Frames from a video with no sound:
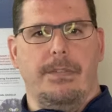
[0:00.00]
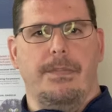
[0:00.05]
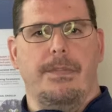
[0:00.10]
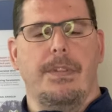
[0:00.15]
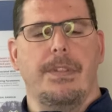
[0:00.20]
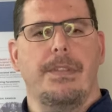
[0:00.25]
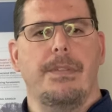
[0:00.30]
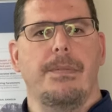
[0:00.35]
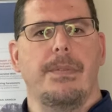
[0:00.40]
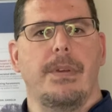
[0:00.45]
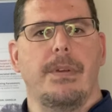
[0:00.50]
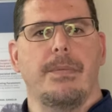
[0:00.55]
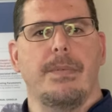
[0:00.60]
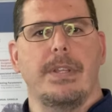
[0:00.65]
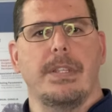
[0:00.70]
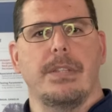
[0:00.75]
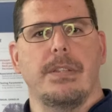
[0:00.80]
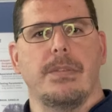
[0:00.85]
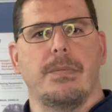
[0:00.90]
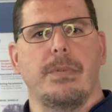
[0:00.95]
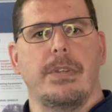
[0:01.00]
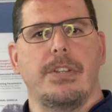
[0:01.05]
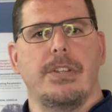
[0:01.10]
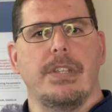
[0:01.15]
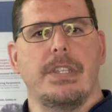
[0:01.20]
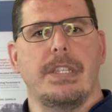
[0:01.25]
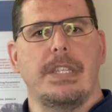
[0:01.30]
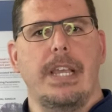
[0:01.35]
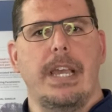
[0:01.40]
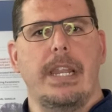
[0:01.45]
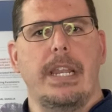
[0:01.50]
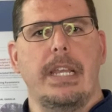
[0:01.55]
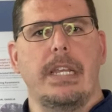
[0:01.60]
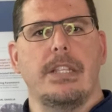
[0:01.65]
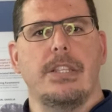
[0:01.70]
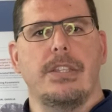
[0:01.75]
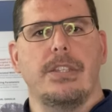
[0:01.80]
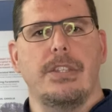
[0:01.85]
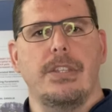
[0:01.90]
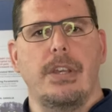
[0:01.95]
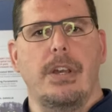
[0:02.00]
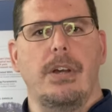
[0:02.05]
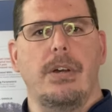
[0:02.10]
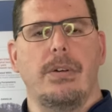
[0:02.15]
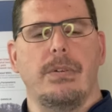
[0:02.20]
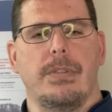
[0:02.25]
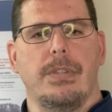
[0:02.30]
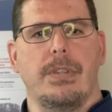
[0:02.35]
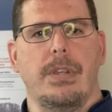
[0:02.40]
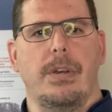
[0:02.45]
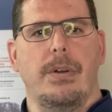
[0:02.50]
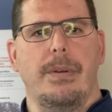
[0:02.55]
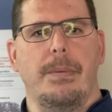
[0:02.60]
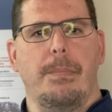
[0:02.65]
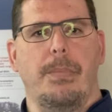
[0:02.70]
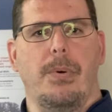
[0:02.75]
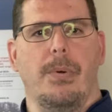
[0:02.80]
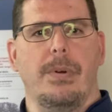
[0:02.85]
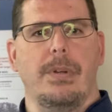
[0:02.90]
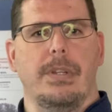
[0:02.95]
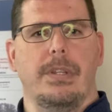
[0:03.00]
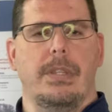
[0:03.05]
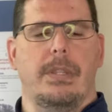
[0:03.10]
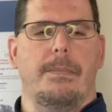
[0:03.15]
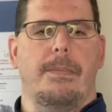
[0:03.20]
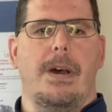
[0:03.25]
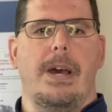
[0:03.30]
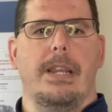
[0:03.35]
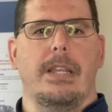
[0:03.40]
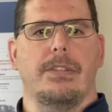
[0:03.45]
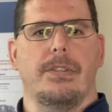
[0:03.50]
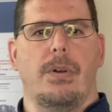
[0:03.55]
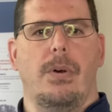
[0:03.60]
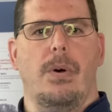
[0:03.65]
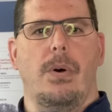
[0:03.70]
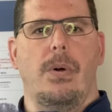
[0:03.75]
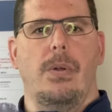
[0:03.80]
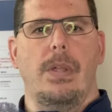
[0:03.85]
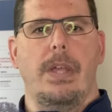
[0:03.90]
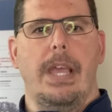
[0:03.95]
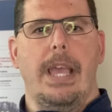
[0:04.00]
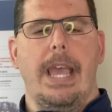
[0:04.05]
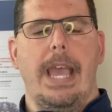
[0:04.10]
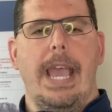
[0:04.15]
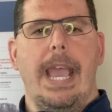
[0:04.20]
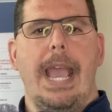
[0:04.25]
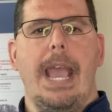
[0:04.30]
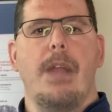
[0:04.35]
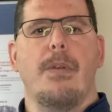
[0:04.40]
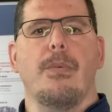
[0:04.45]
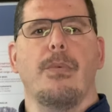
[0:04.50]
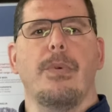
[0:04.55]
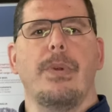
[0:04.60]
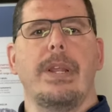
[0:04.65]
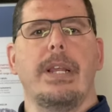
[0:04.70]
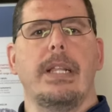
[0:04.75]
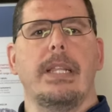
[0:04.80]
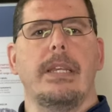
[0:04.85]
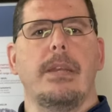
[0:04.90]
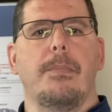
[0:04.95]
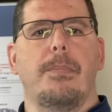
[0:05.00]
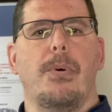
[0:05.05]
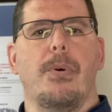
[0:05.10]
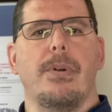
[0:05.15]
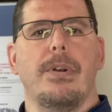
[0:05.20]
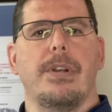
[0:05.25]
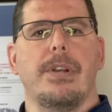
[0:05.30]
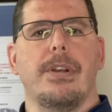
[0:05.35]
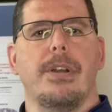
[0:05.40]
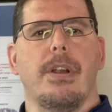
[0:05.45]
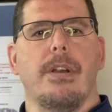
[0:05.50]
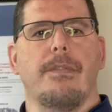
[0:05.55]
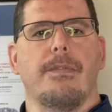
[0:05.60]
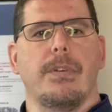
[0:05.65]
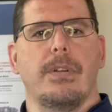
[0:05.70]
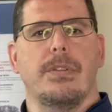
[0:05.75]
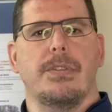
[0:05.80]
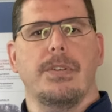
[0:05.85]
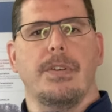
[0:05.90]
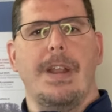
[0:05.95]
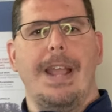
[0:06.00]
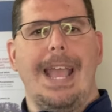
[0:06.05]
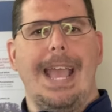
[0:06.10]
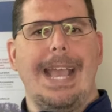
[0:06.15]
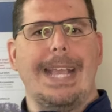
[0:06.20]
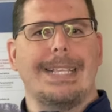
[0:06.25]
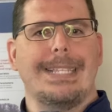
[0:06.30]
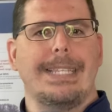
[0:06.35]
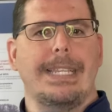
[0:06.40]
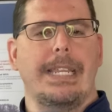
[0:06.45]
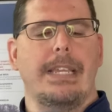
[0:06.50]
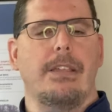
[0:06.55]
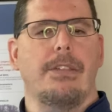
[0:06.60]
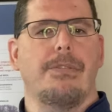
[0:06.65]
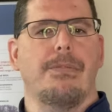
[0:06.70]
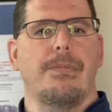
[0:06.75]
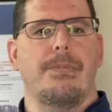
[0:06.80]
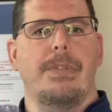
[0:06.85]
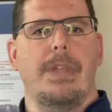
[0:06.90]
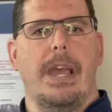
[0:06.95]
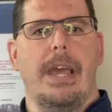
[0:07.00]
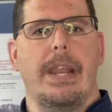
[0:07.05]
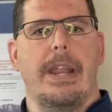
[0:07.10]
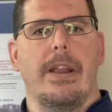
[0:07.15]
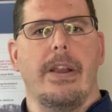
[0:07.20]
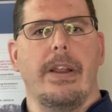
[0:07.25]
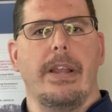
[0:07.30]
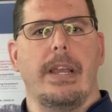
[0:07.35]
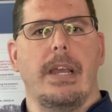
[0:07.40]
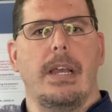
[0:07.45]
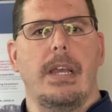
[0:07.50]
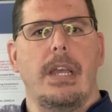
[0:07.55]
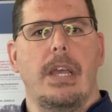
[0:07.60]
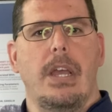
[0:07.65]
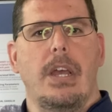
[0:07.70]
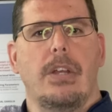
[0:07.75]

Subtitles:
of the reasons we just said, it's so important to the body as a whole, and really important nerve roots are exiting through that area.